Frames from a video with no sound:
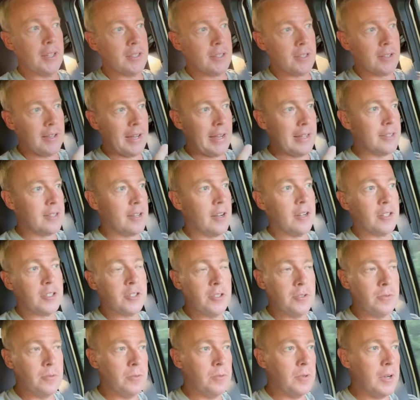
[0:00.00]
I, I talk
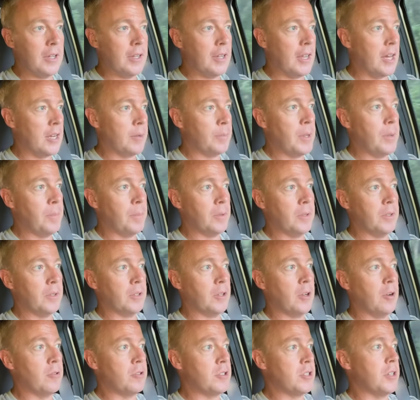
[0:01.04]
to a lot of people in
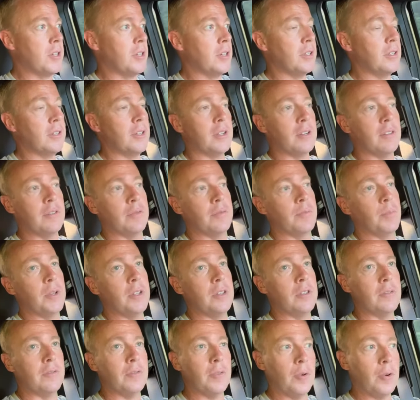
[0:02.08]
coaching that have
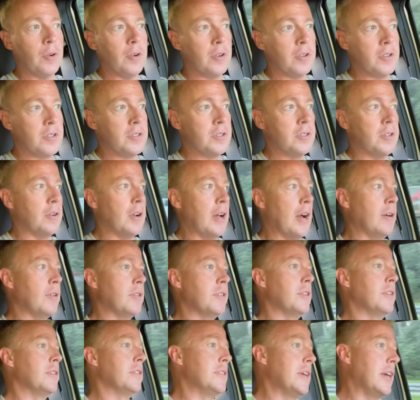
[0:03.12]
been divorced. They're
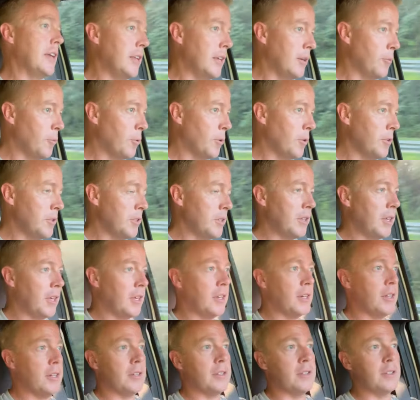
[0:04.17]
out in the dating world
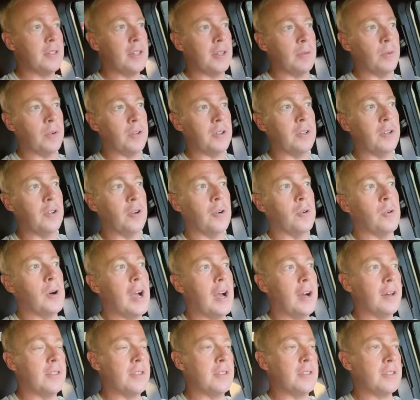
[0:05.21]
again. They want to know
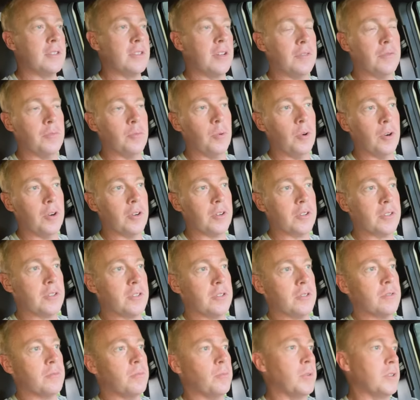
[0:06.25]
how this stuff
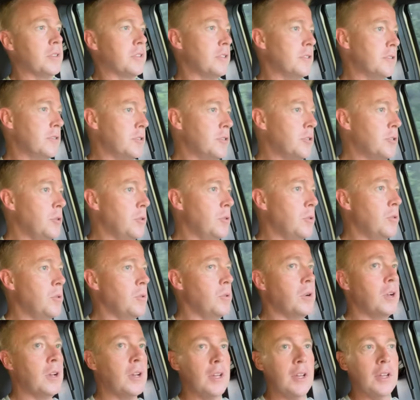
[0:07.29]
works, what to
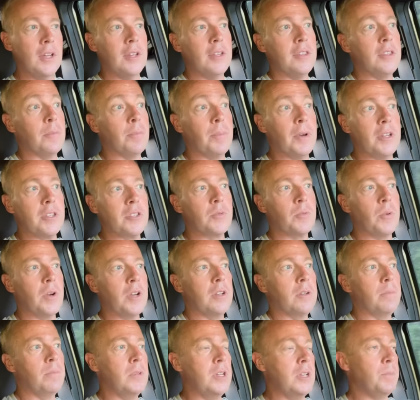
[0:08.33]
do, the best
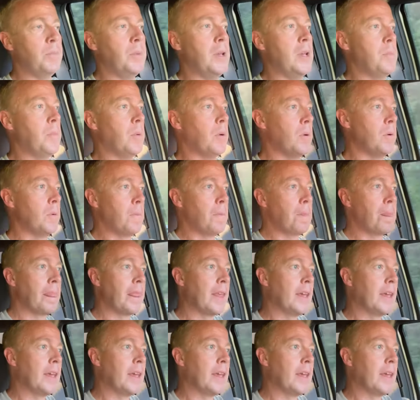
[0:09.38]
way to meet people.